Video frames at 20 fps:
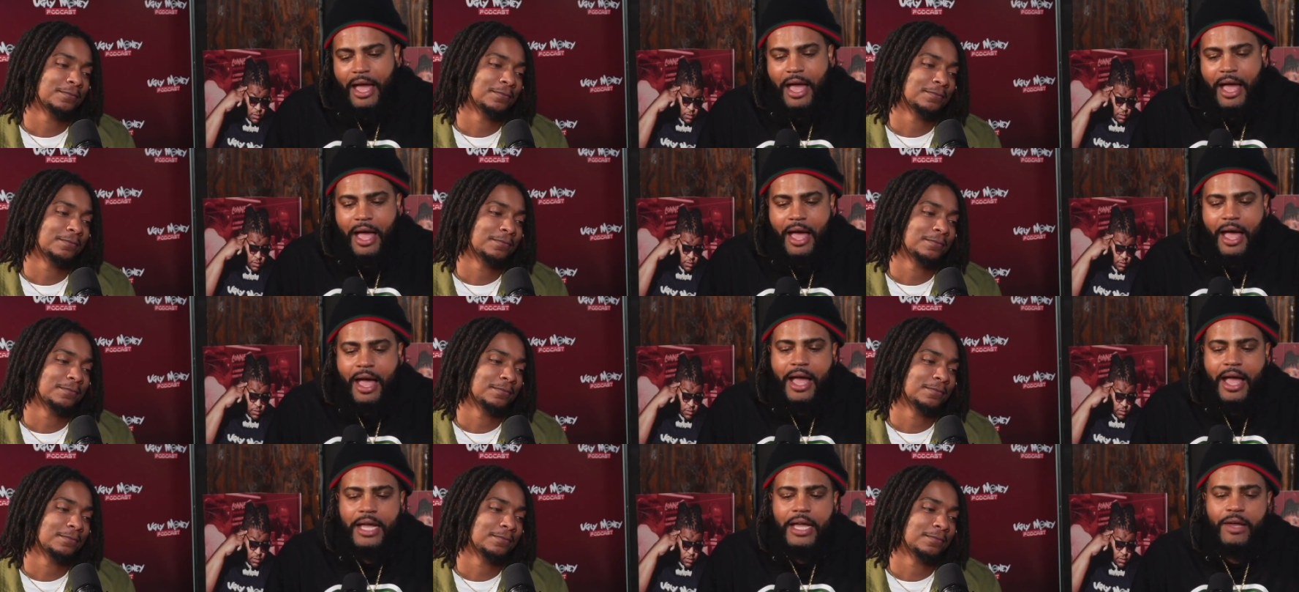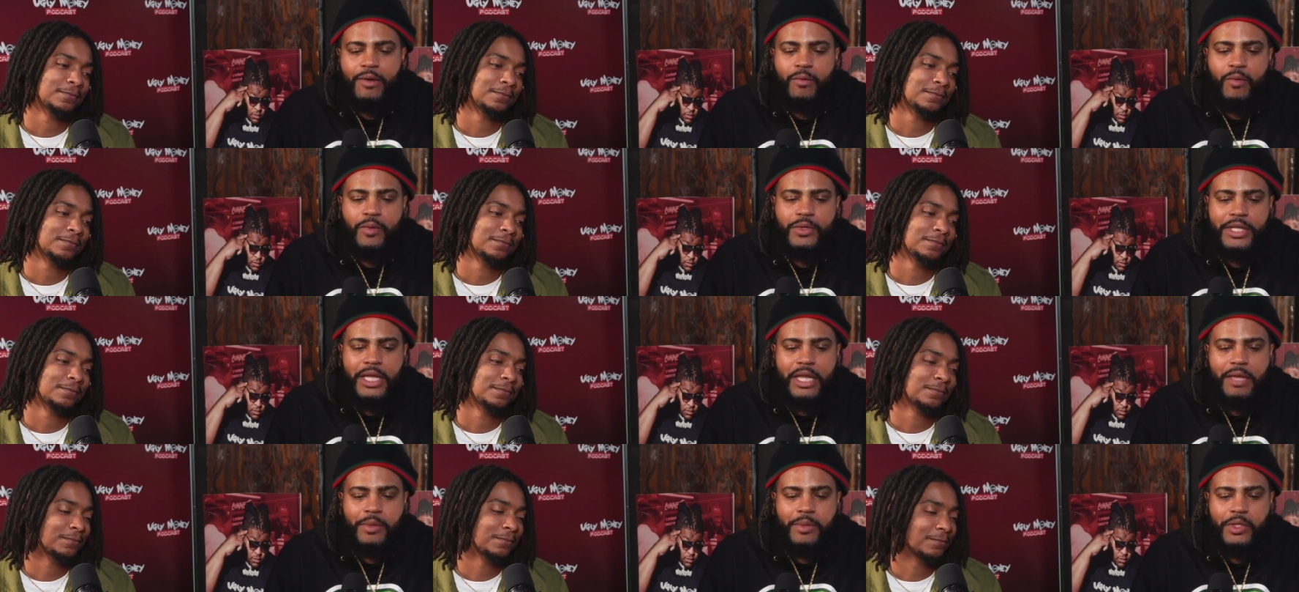Speaker 1: I was
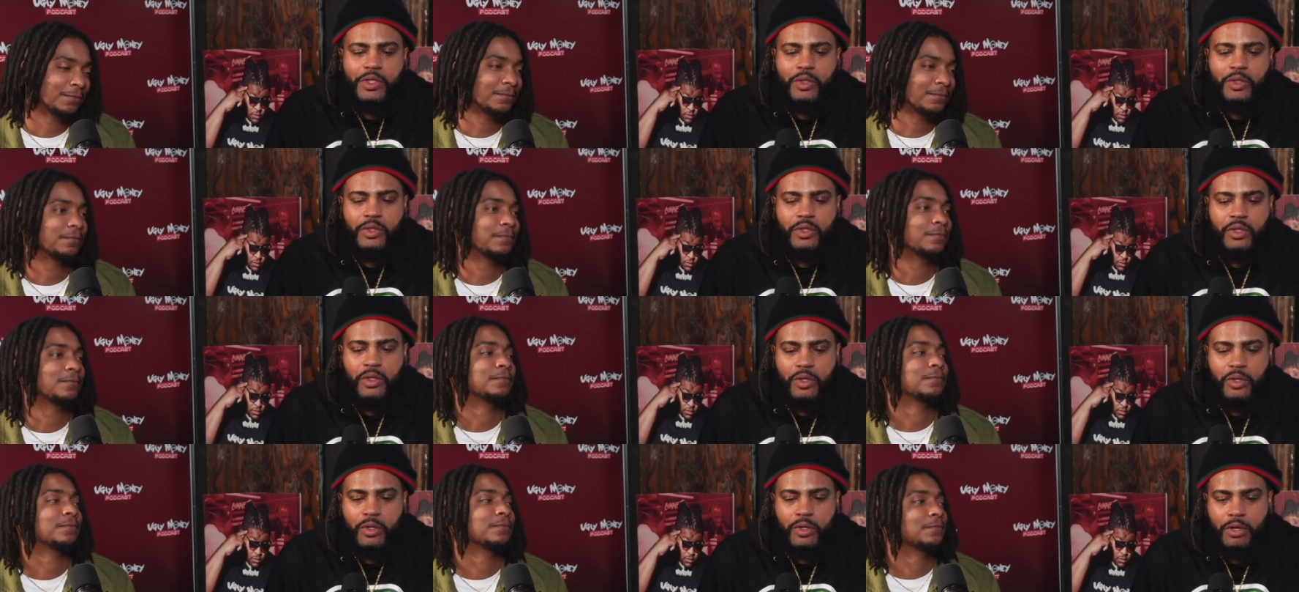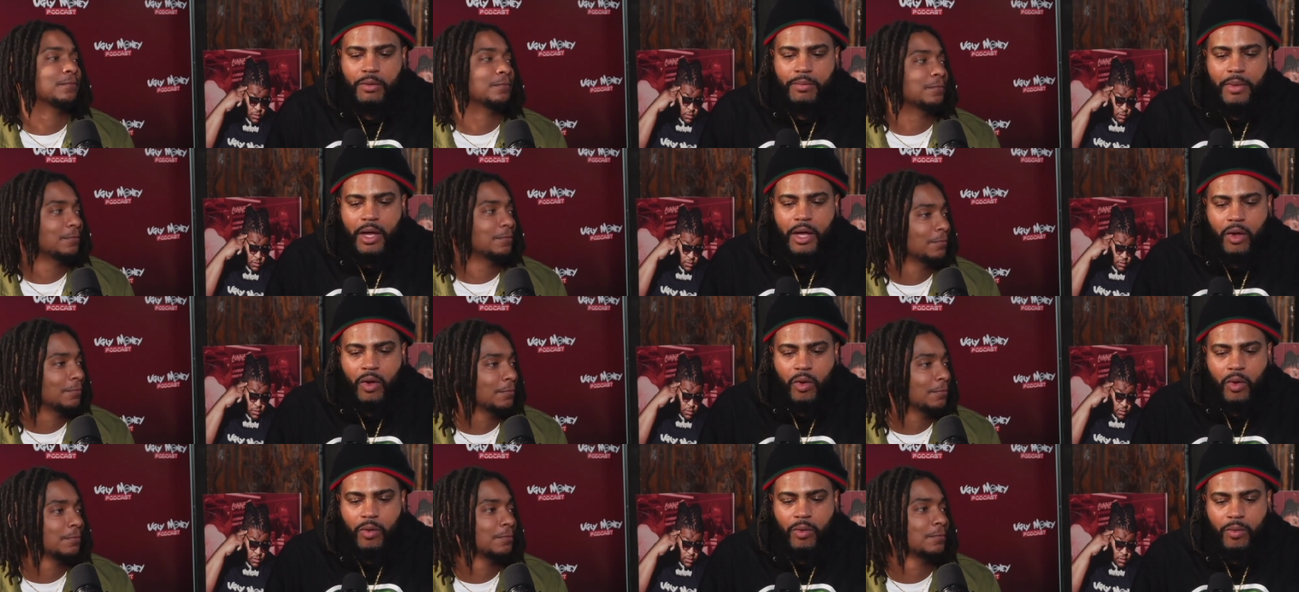able to secure my
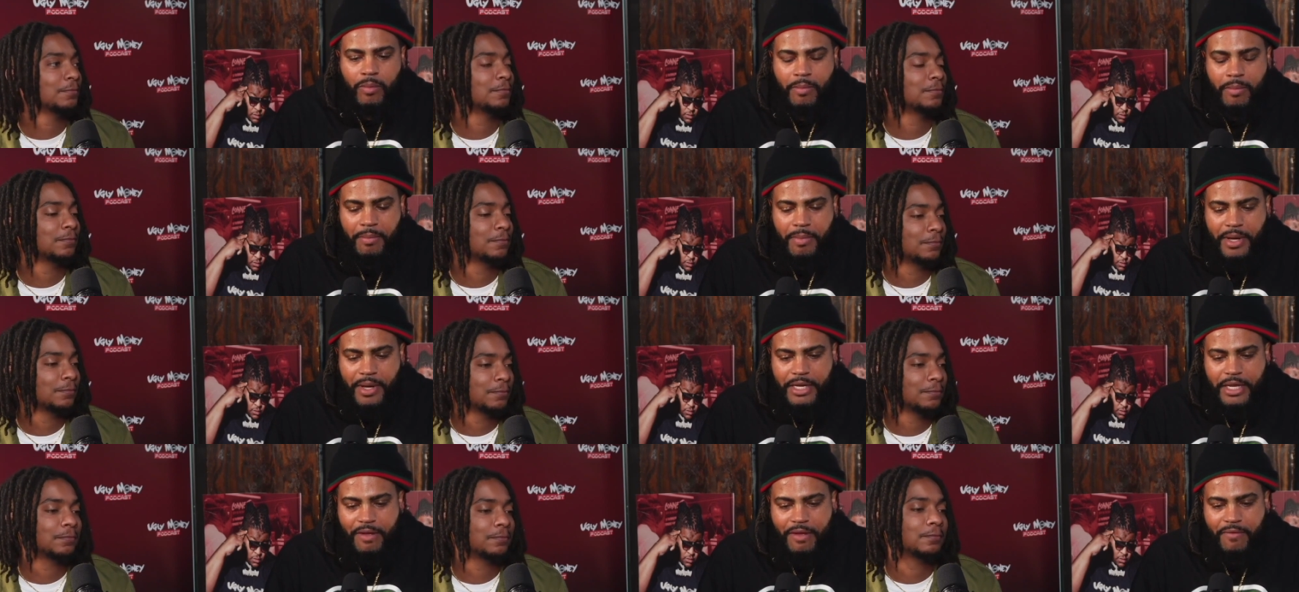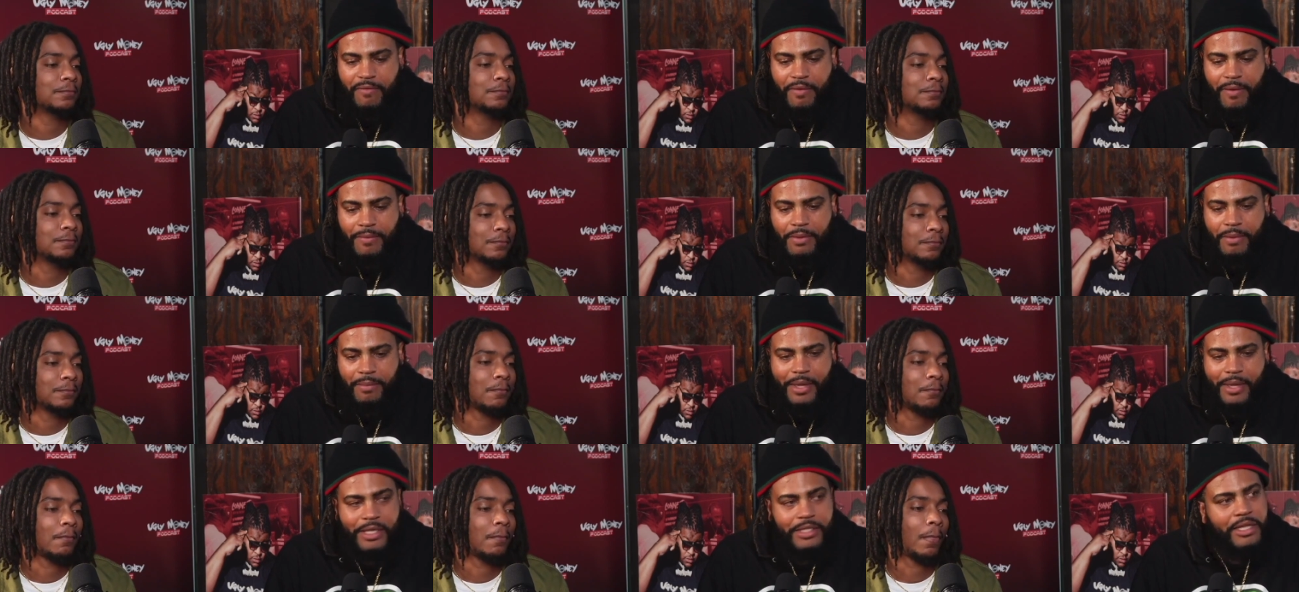own money from the
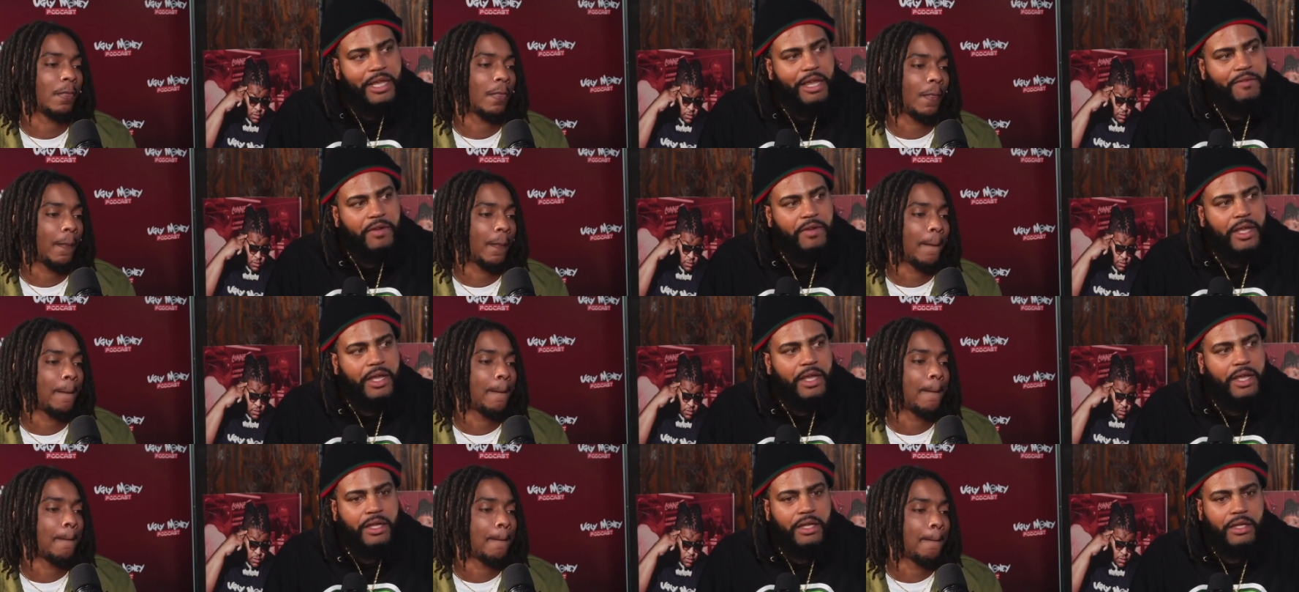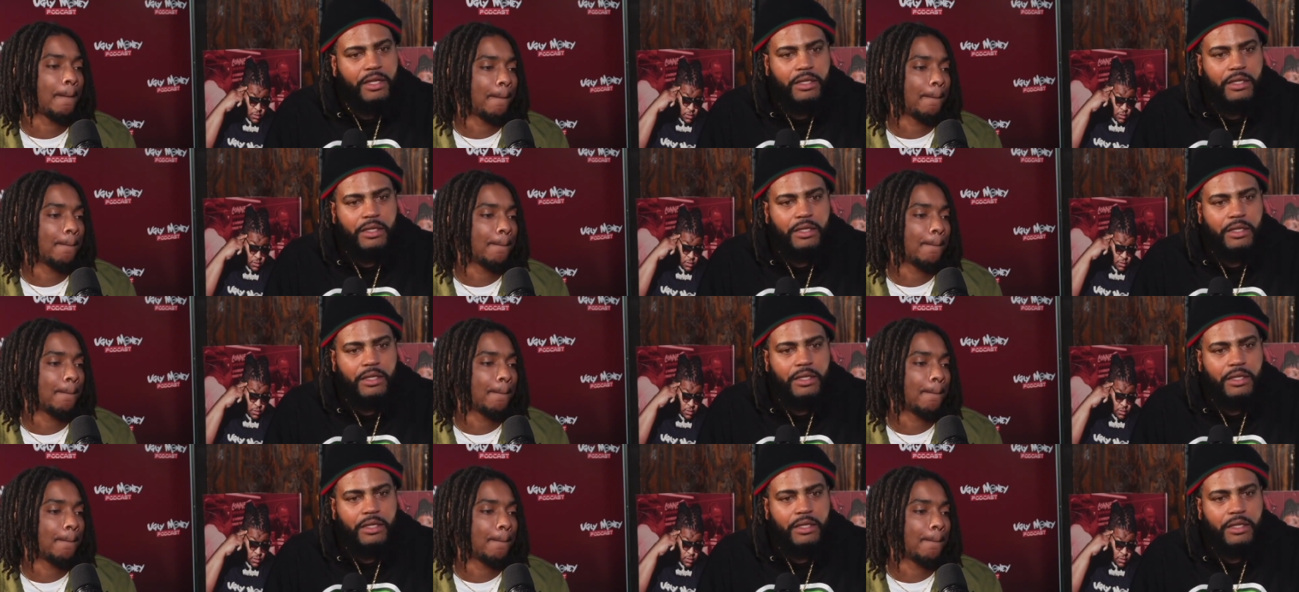best I ever had.